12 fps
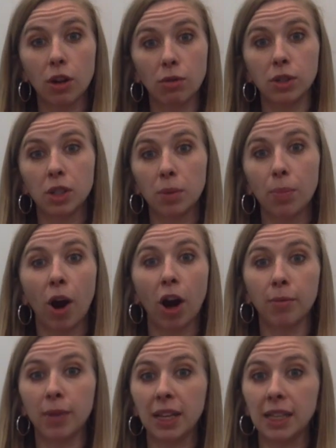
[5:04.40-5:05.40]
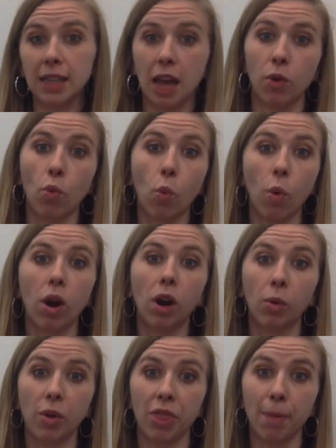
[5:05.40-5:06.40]
those departments and
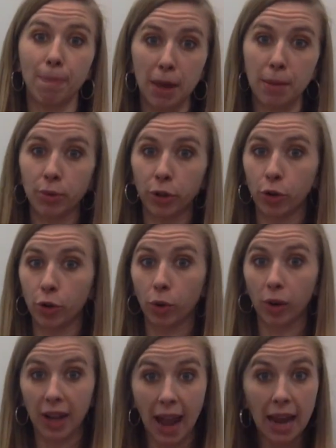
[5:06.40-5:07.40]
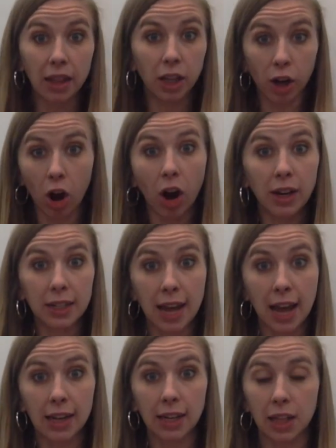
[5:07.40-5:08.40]
work with the people who create the
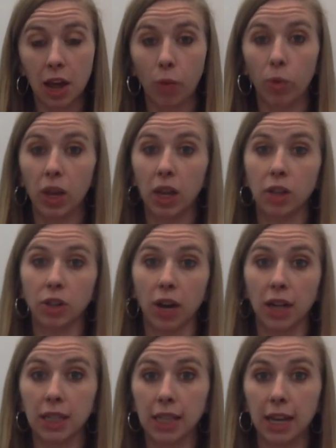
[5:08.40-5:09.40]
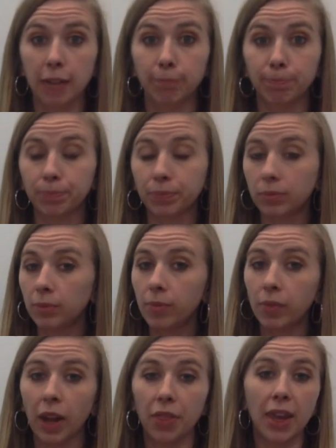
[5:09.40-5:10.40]
content that we translate,
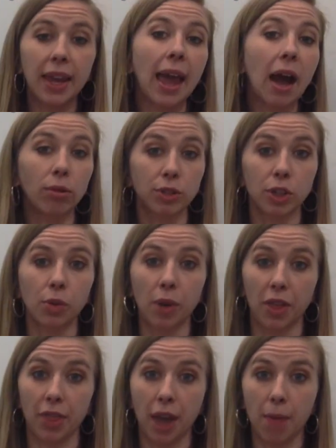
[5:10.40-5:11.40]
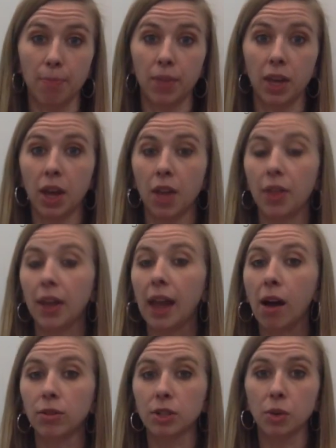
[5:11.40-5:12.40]
and they counsel with them. They
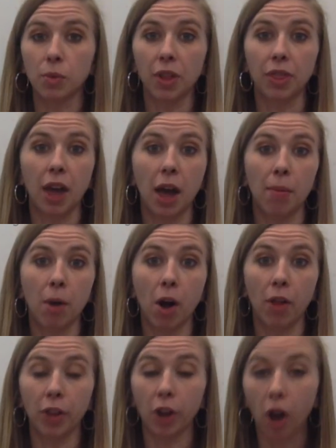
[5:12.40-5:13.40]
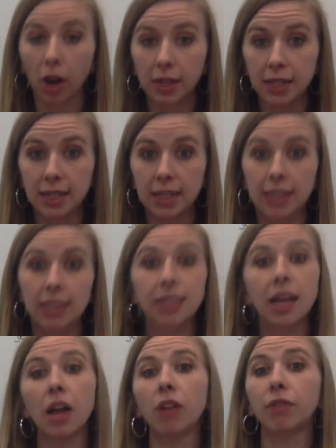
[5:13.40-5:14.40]
counsel with them on the content
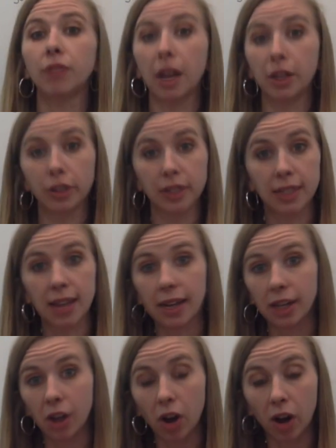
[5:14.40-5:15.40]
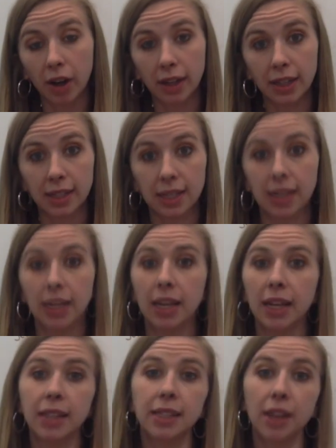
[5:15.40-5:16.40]
itself, understanding audience and
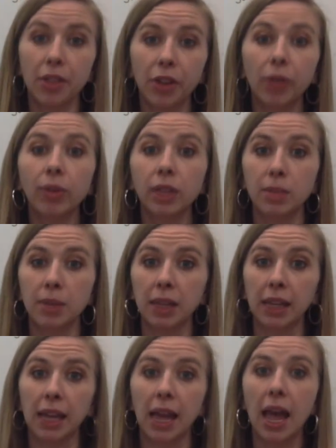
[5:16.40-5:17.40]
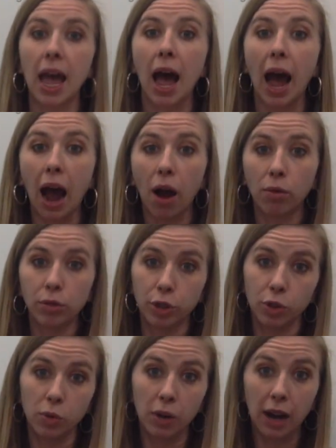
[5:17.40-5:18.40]
needs, and then ultimately how
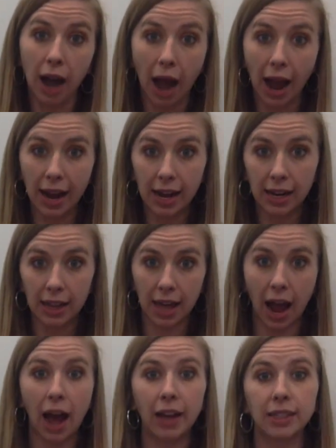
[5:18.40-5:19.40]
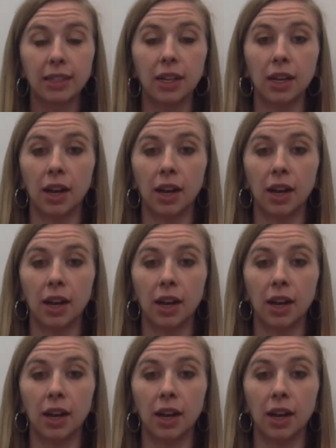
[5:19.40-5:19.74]
to guide that